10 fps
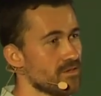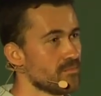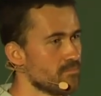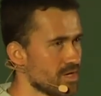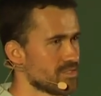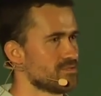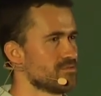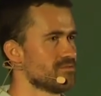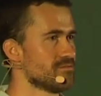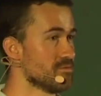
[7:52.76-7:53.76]
But
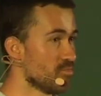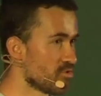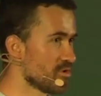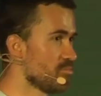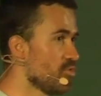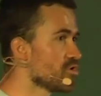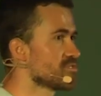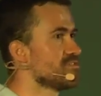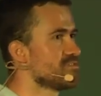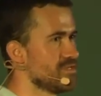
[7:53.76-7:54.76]
the more
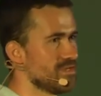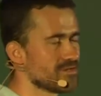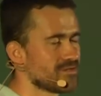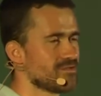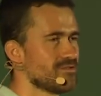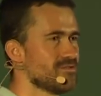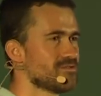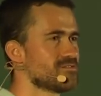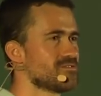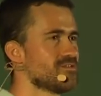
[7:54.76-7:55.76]
important thing
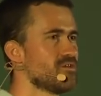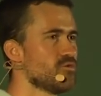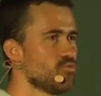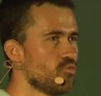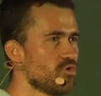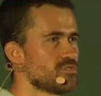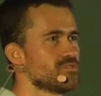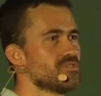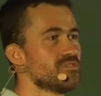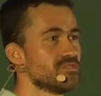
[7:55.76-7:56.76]
is, what
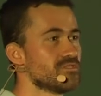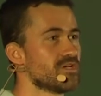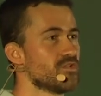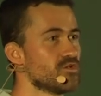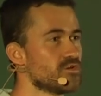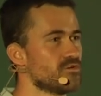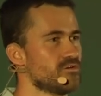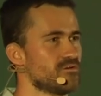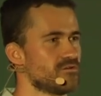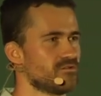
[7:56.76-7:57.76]
did I learn
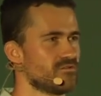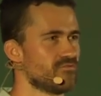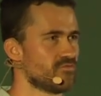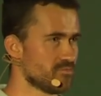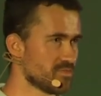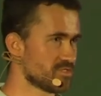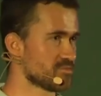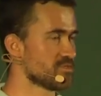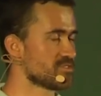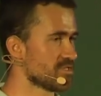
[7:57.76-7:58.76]
from this
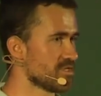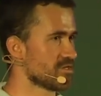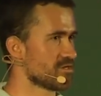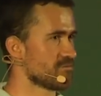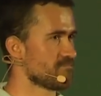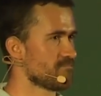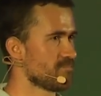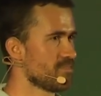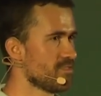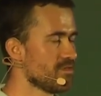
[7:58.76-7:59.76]
mistake?
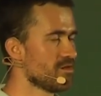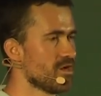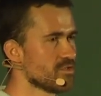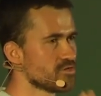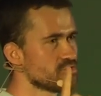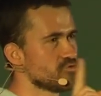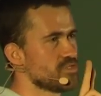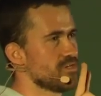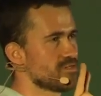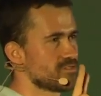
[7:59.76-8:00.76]
I learned 2
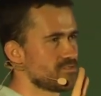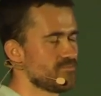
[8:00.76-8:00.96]
things.